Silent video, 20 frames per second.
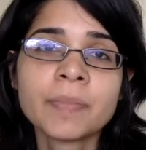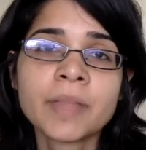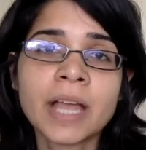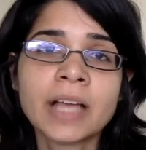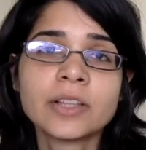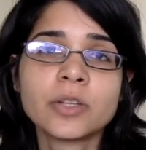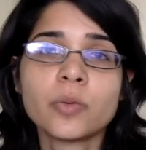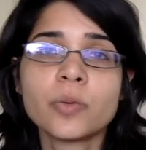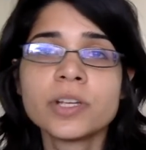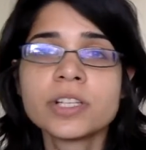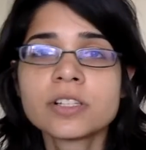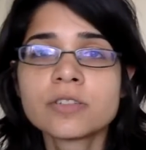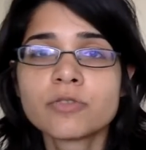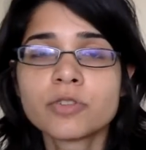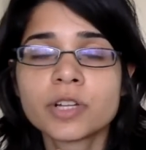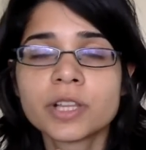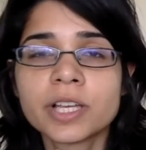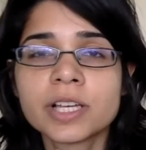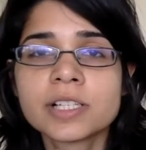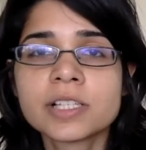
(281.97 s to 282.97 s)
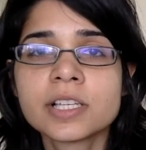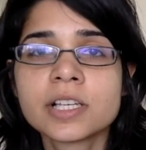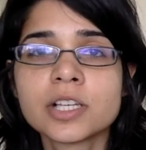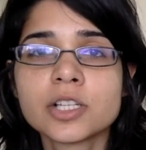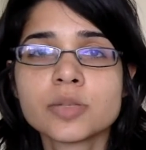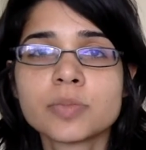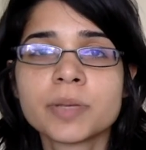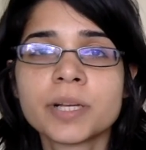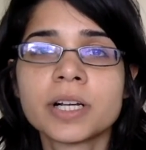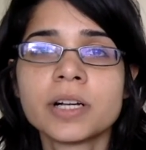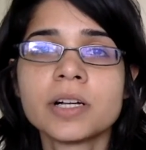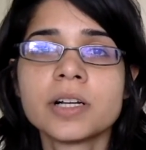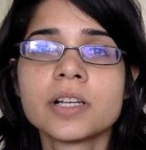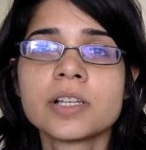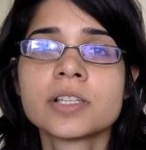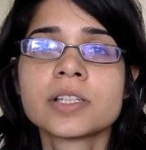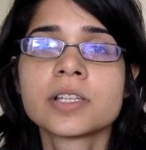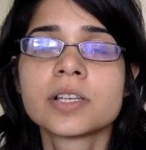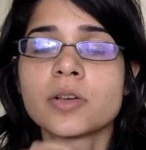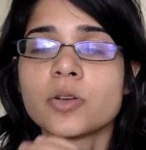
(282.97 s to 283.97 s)
And the reason for this is
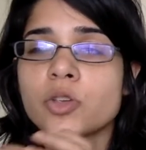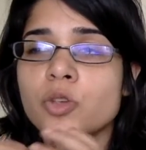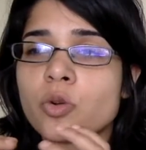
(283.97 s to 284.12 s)
because